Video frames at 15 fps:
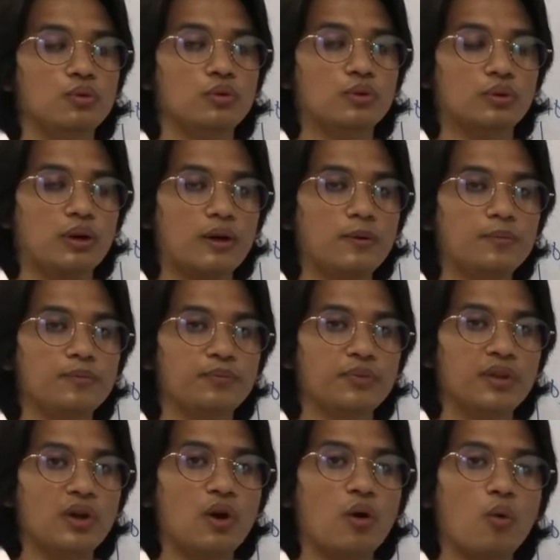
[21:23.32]
Okay,
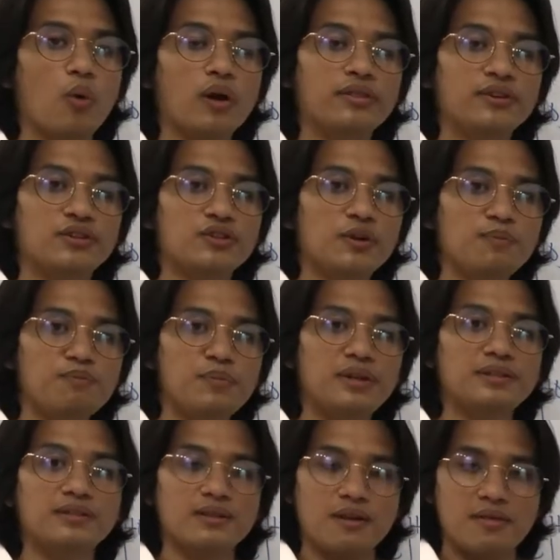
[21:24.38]
what the
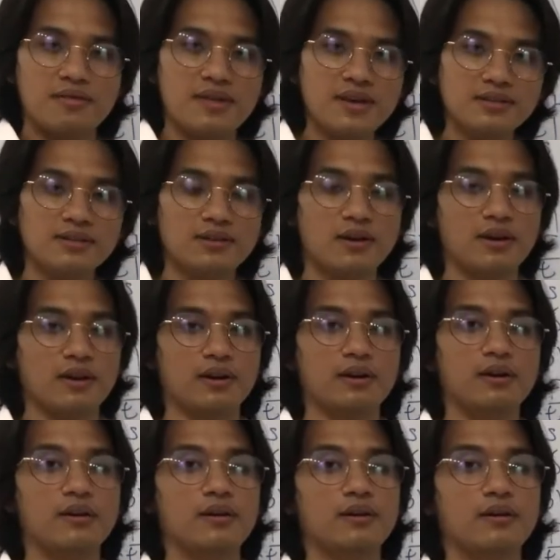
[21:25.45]
shipments this
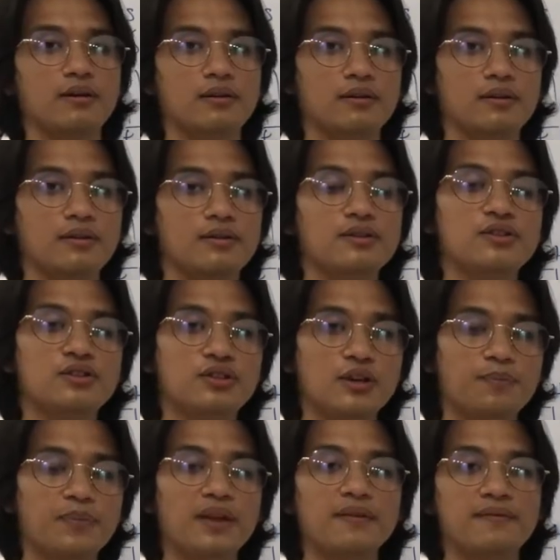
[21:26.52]
year is
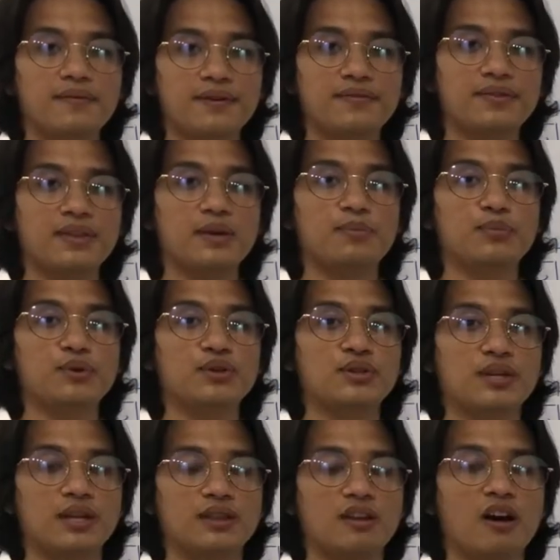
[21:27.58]
shipped
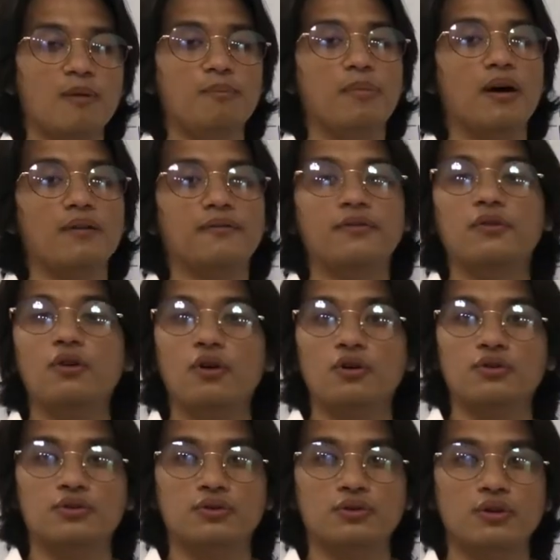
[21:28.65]
50% above
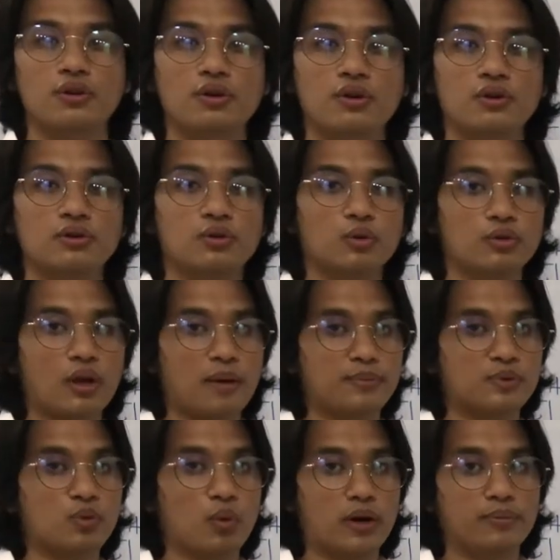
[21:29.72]
cost, so
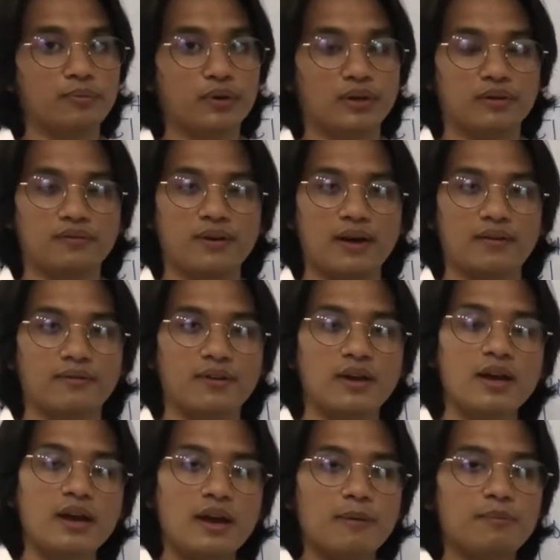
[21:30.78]
times 1.5.
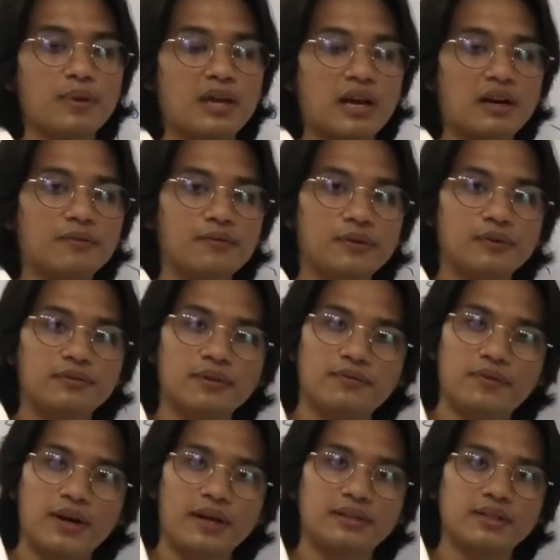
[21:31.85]
Be careful of the
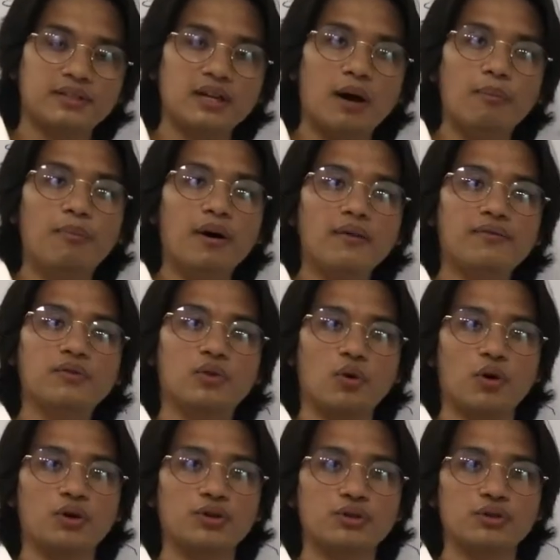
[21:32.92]
phrases above
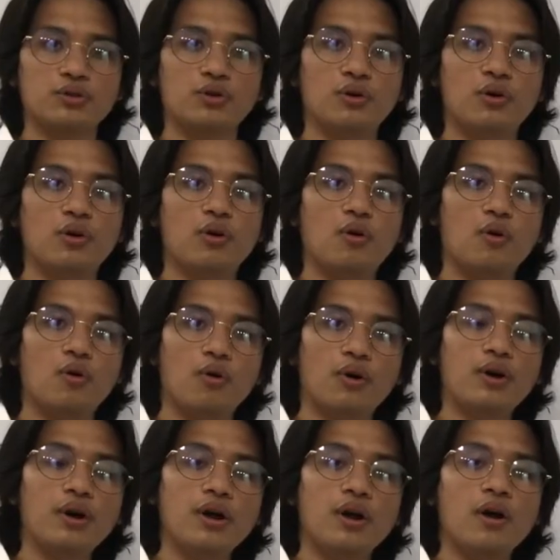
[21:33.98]
cost
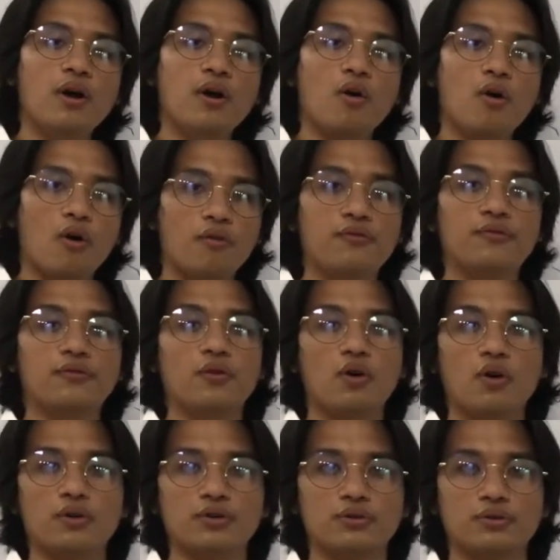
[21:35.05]
or of
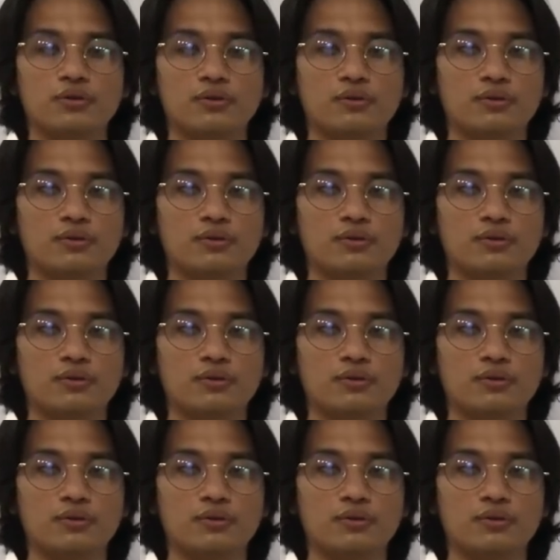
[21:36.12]
cost.